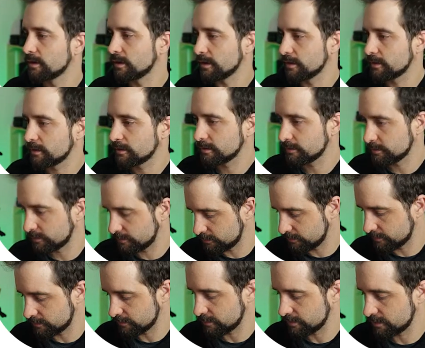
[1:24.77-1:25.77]

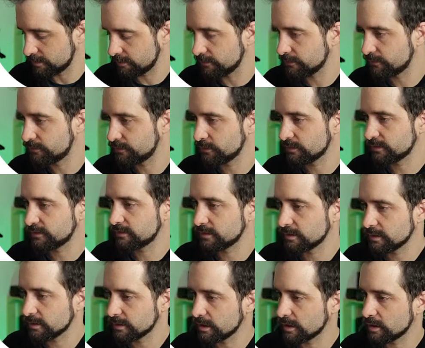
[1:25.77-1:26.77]
And first
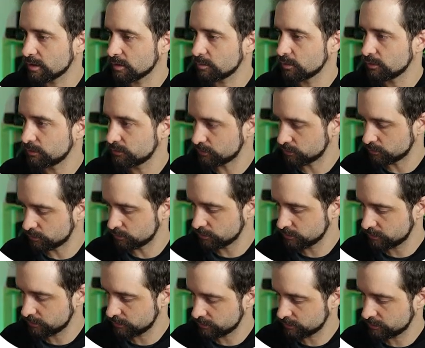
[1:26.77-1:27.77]
thing, I'll move to
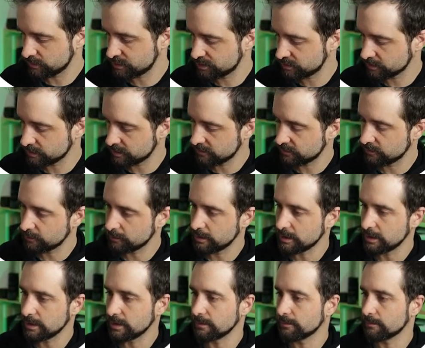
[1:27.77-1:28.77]
root, which gives
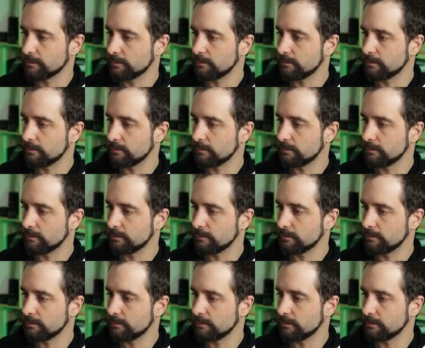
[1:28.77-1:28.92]
me